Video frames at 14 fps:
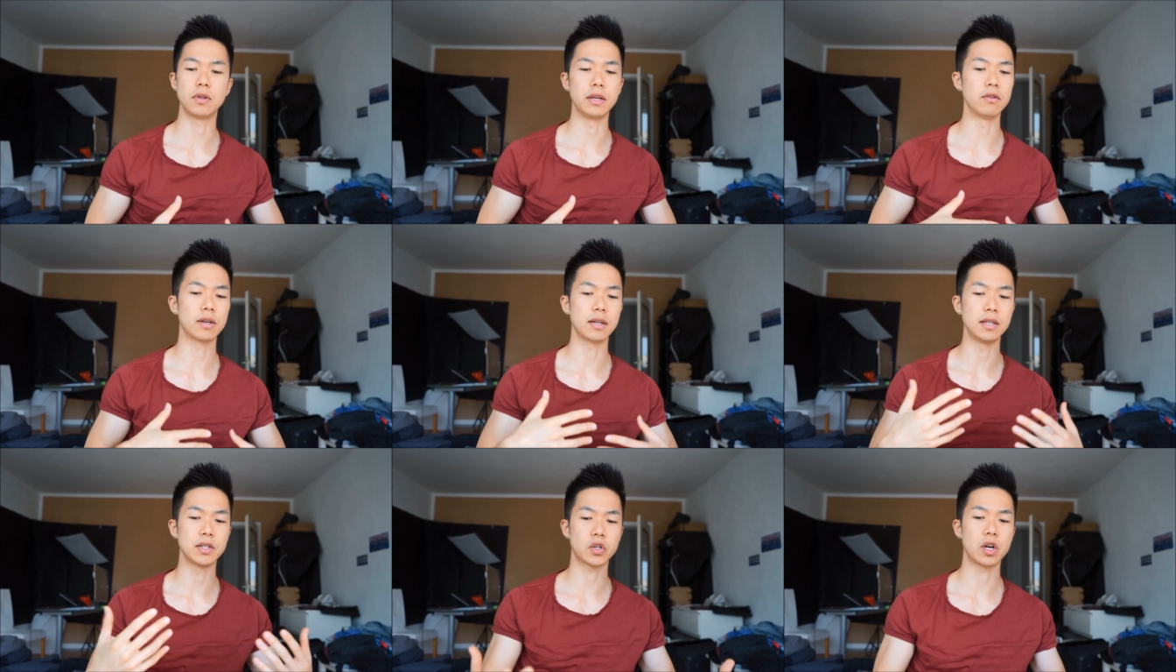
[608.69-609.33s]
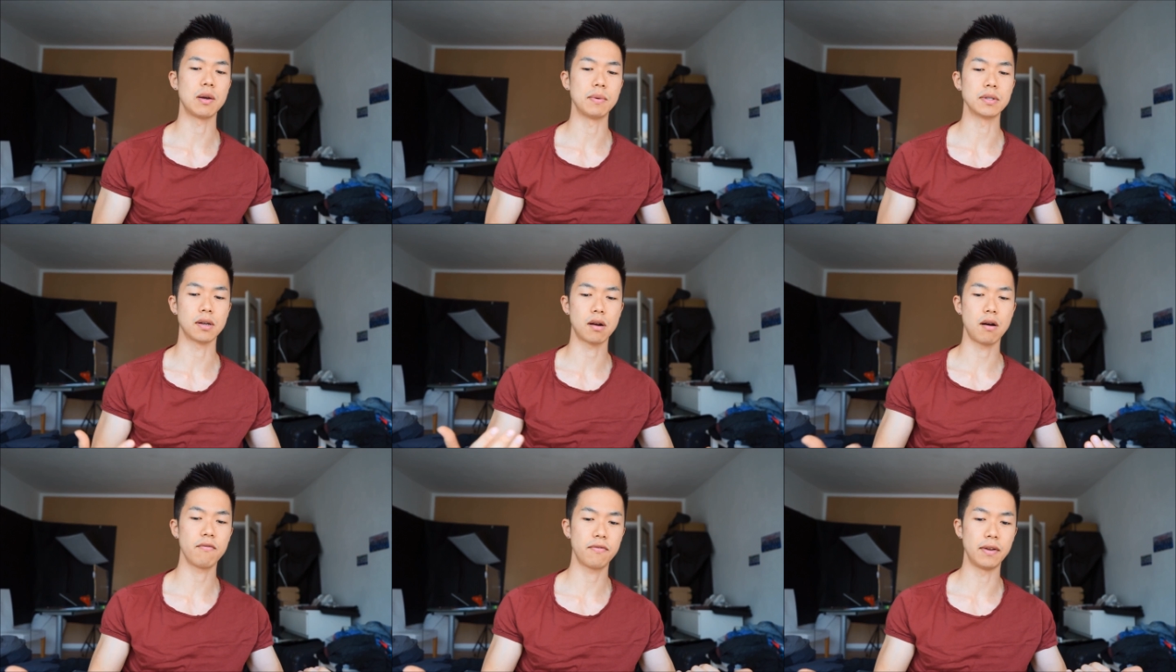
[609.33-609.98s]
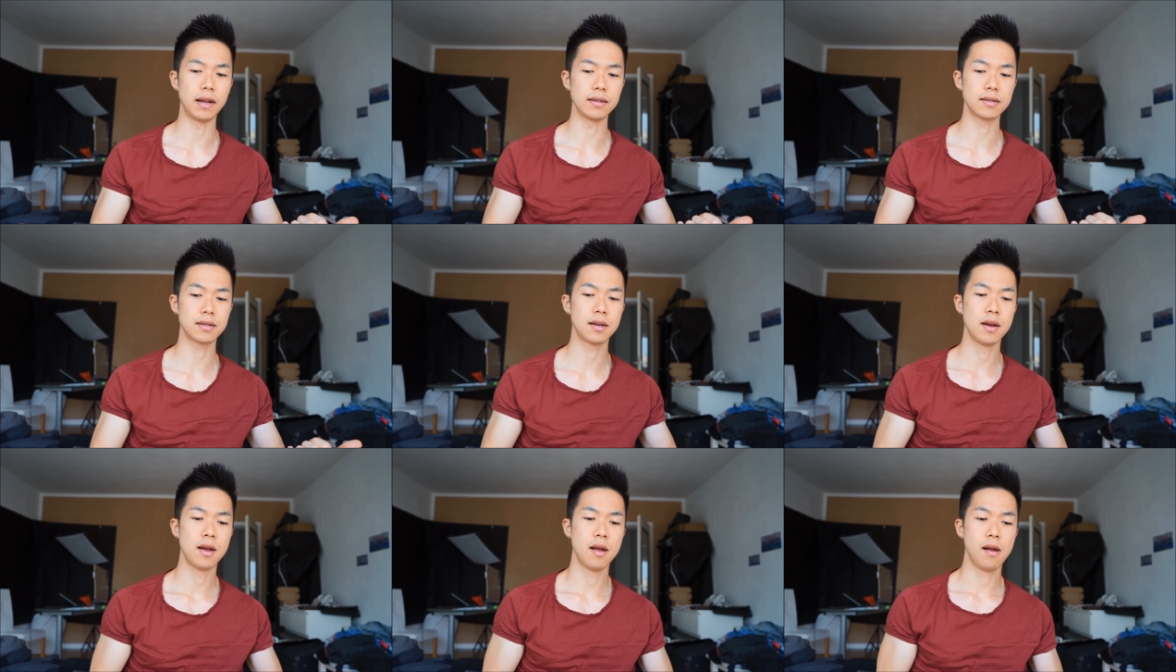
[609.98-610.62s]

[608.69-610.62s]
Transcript: that you can describe as confidence